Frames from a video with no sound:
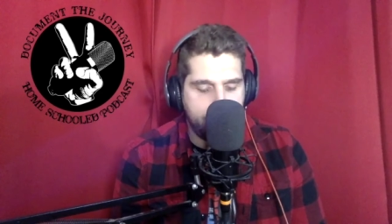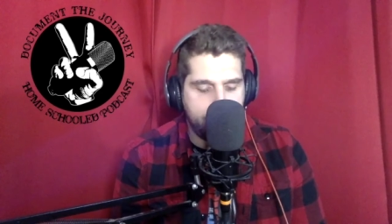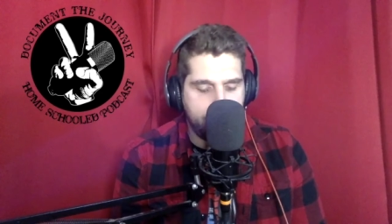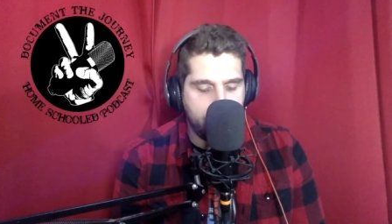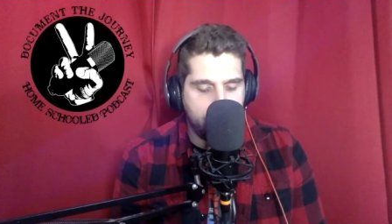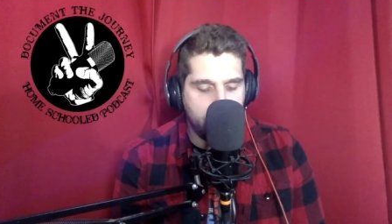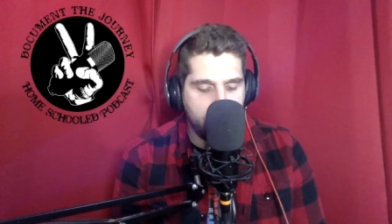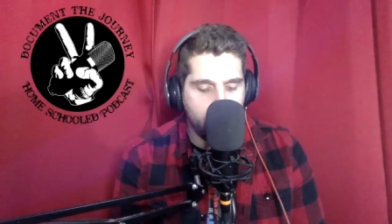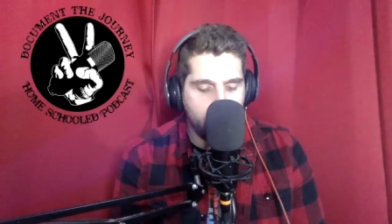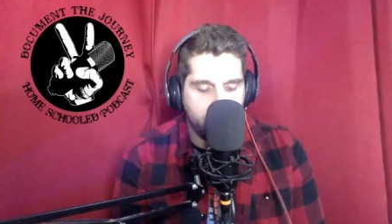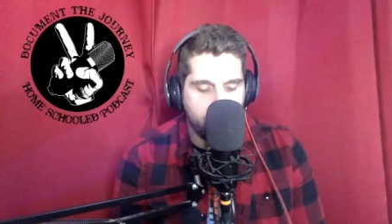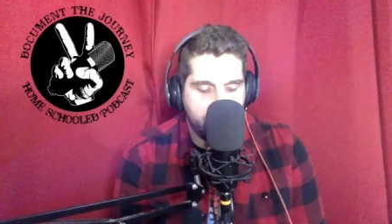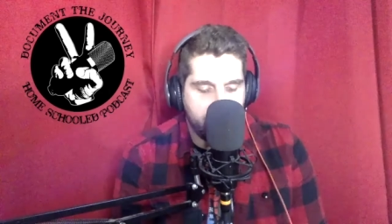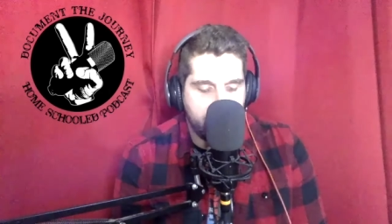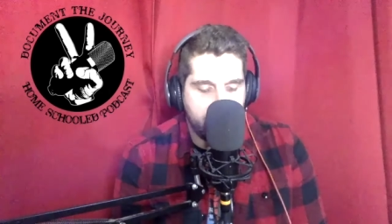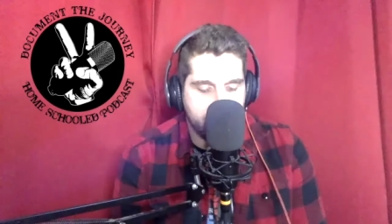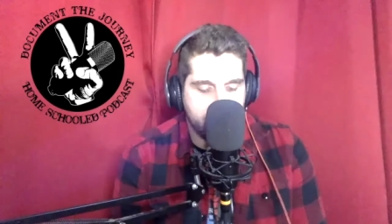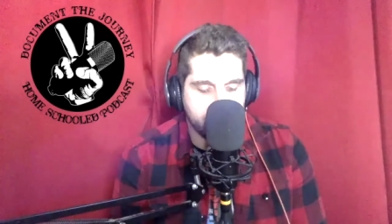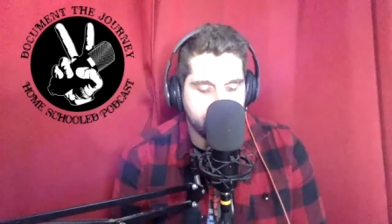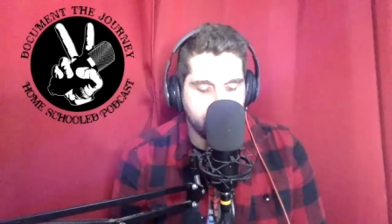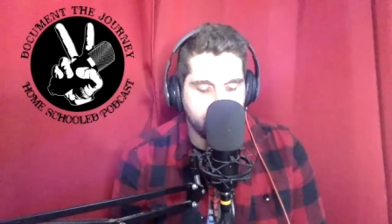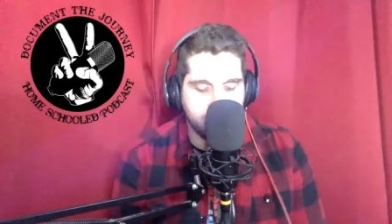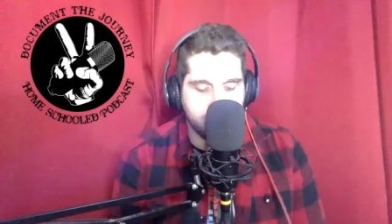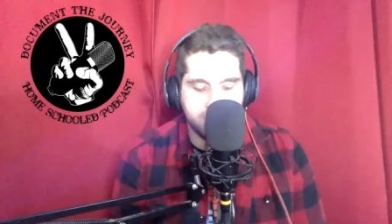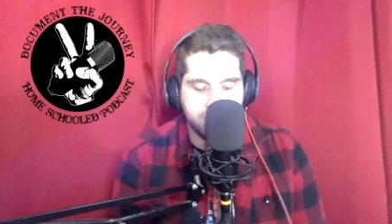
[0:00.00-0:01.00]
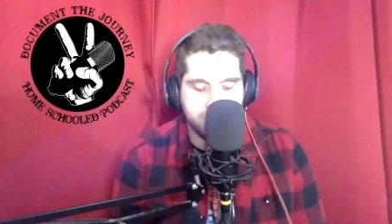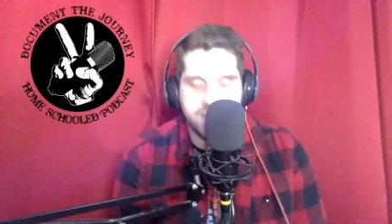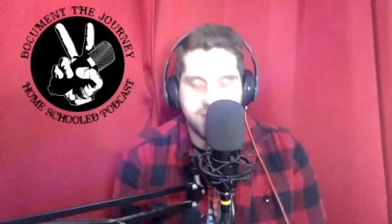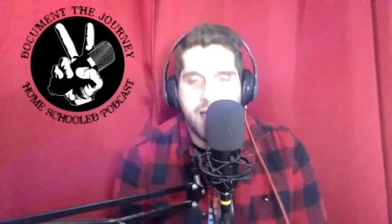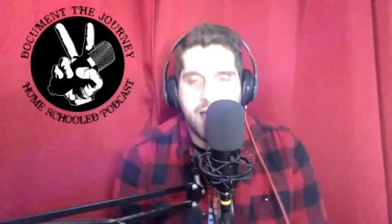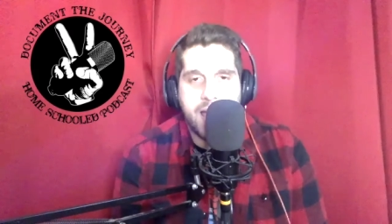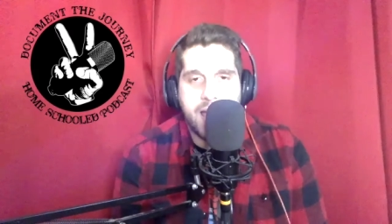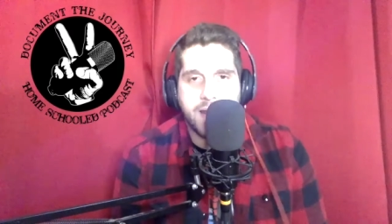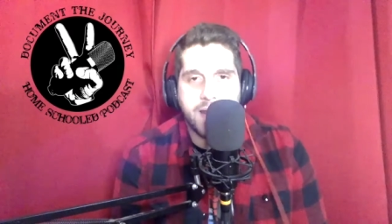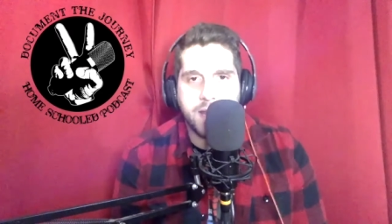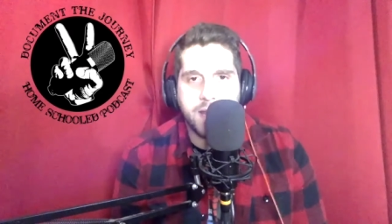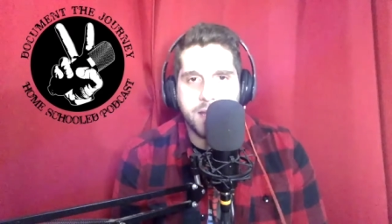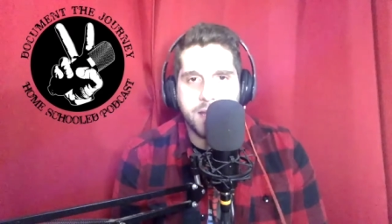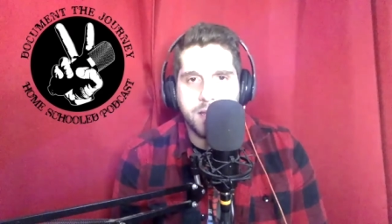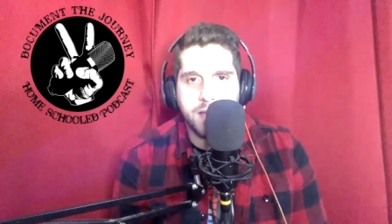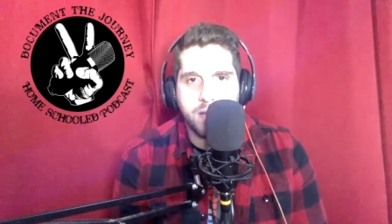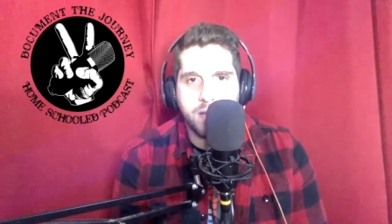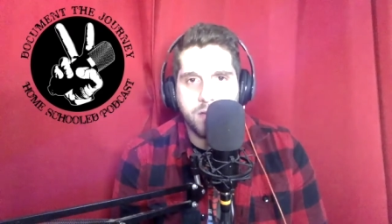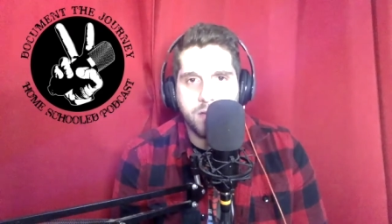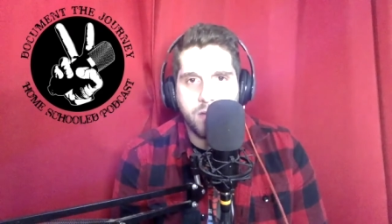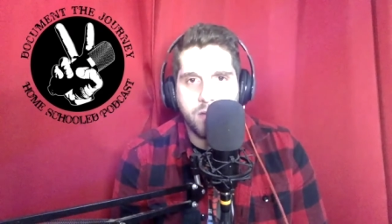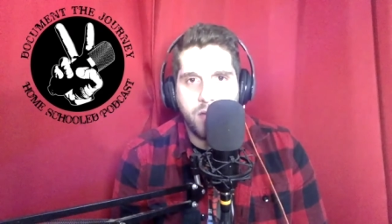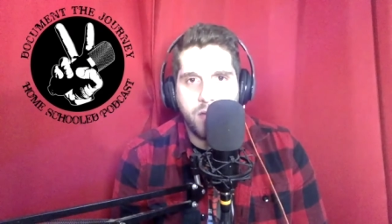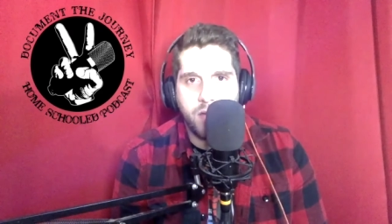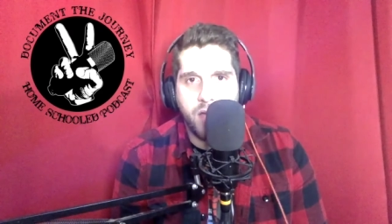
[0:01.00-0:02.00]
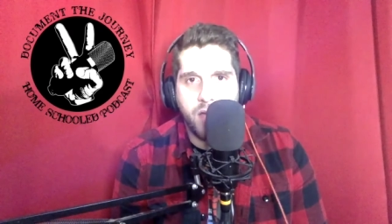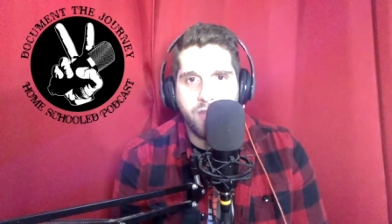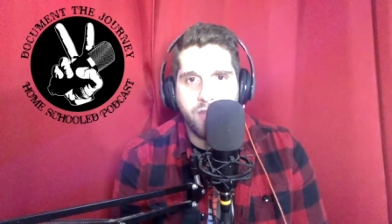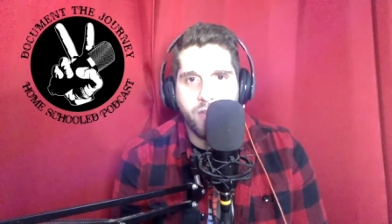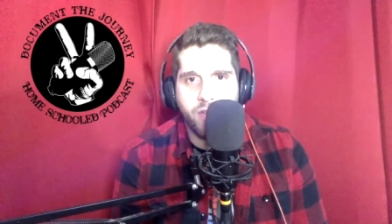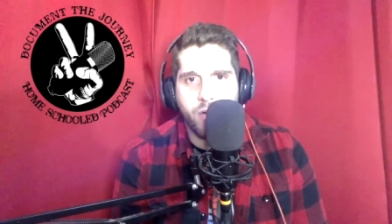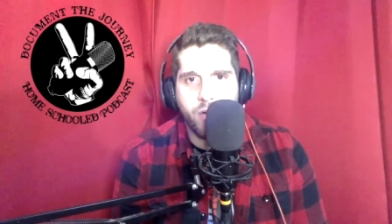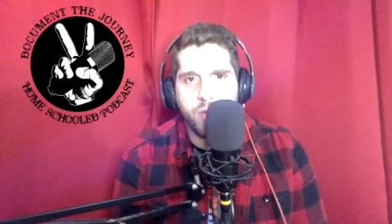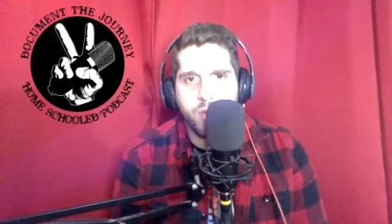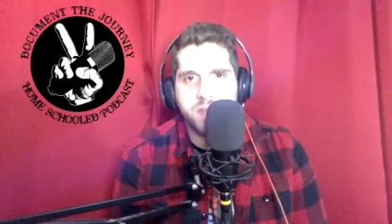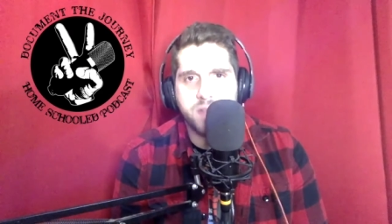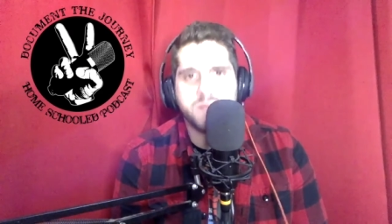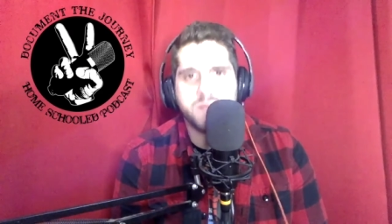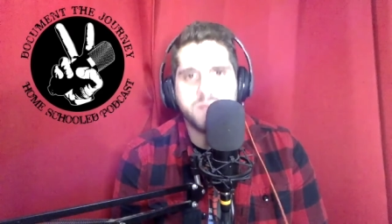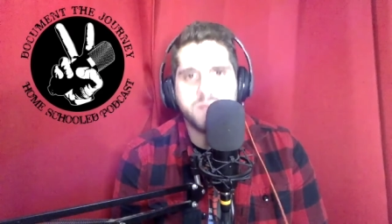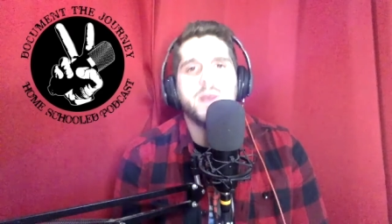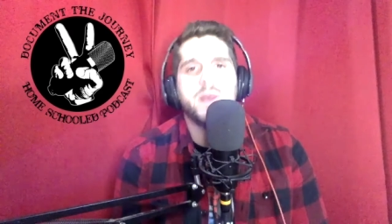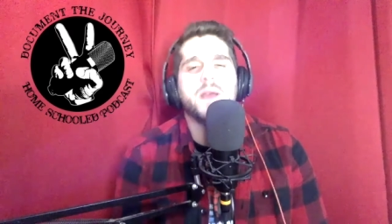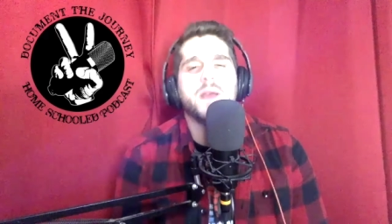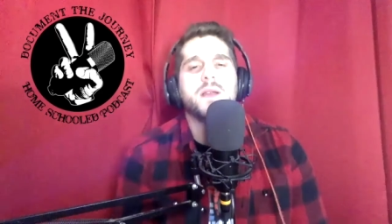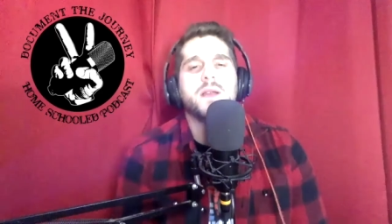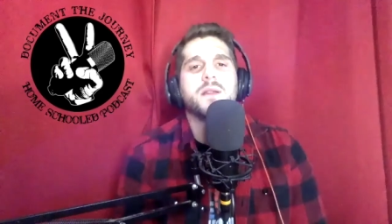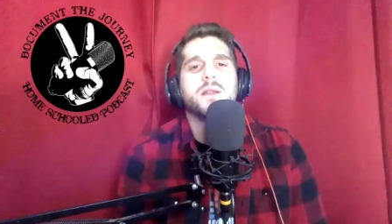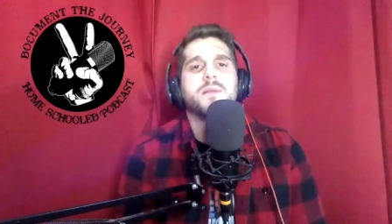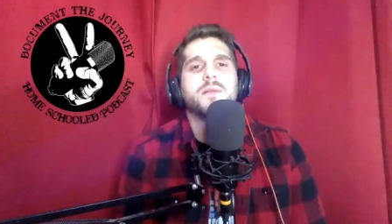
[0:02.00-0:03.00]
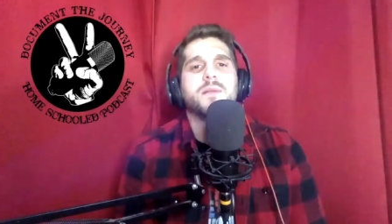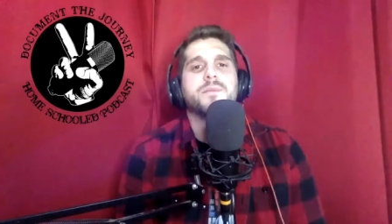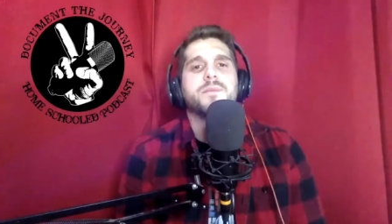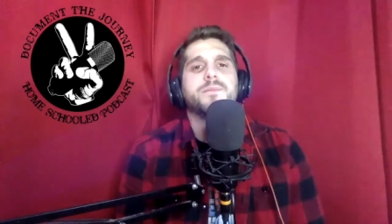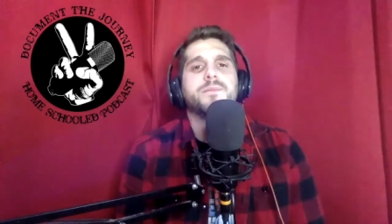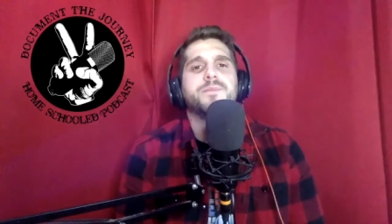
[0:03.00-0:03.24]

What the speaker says: when things are exciting, I've always been